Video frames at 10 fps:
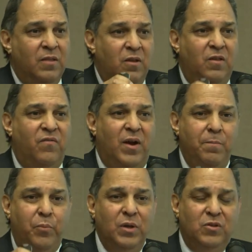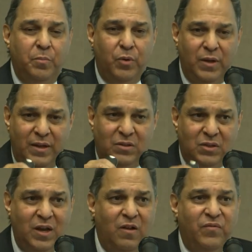The divine principle
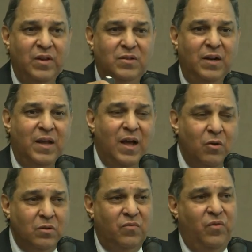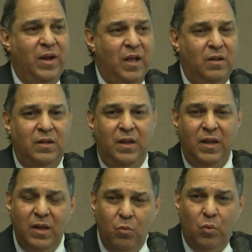itself is an account of reality
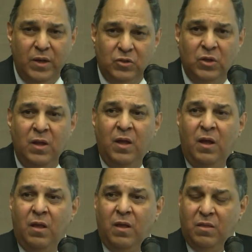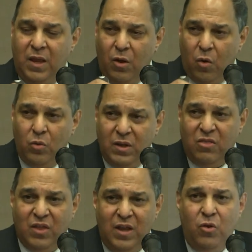in which the only
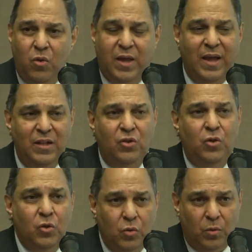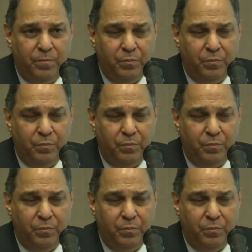thing you can do